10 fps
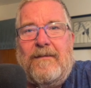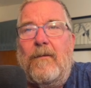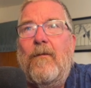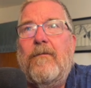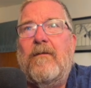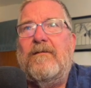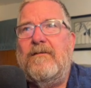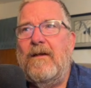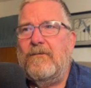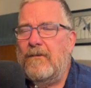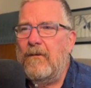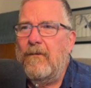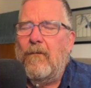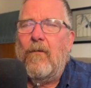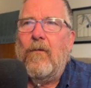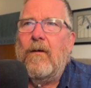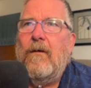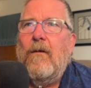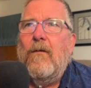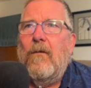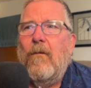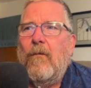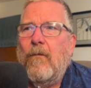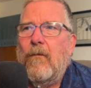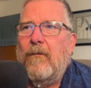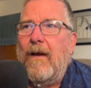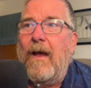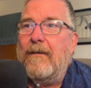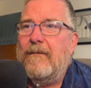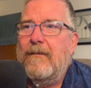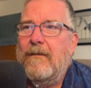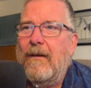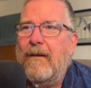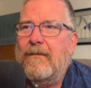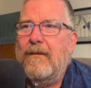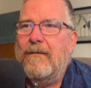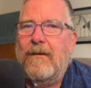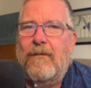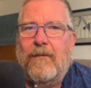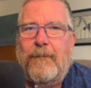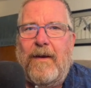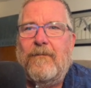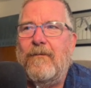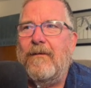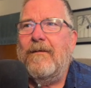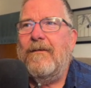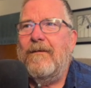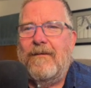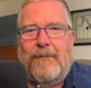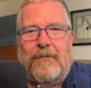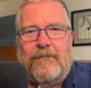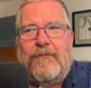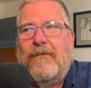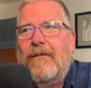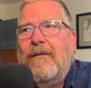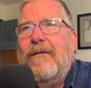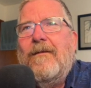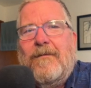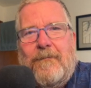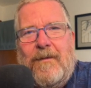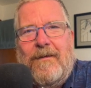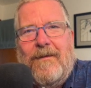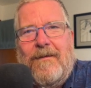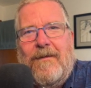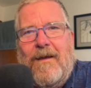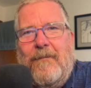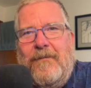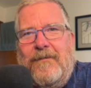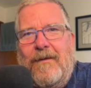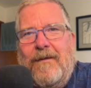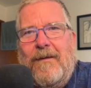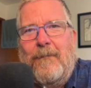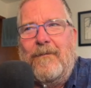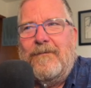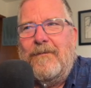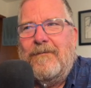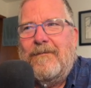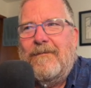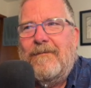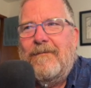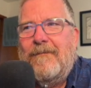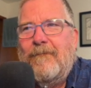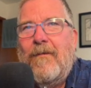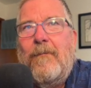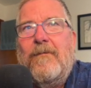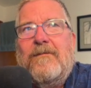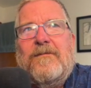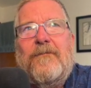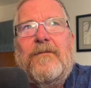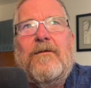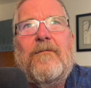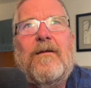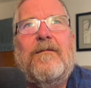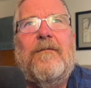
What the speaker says: whether it's digital or not. I like it to look painterly. Am I drifting? I'm using a gimbal, so it's probably shifting around.